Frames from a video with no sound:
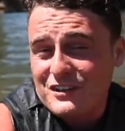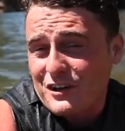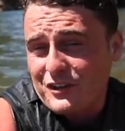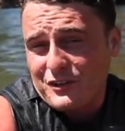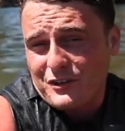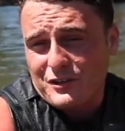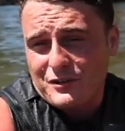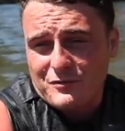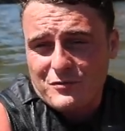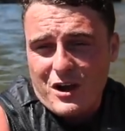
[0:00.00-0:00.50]

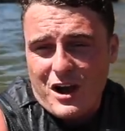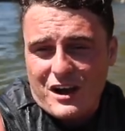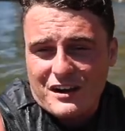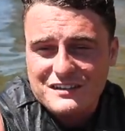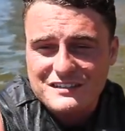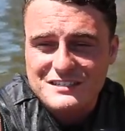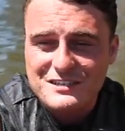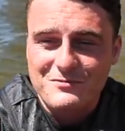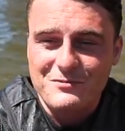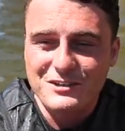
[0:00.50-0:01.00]
other than
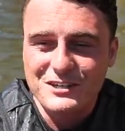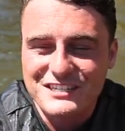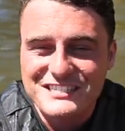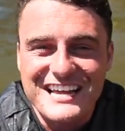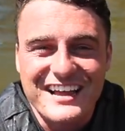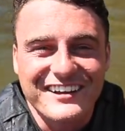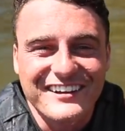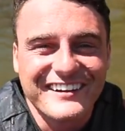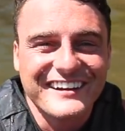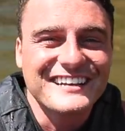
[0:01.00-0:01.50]
rocks. So we're just
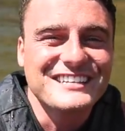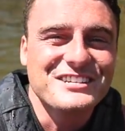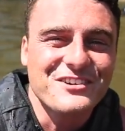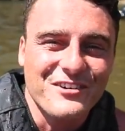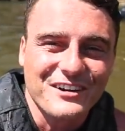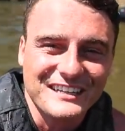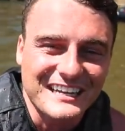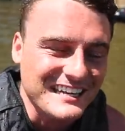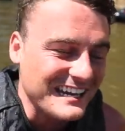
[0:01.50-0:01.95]
out here enjoying the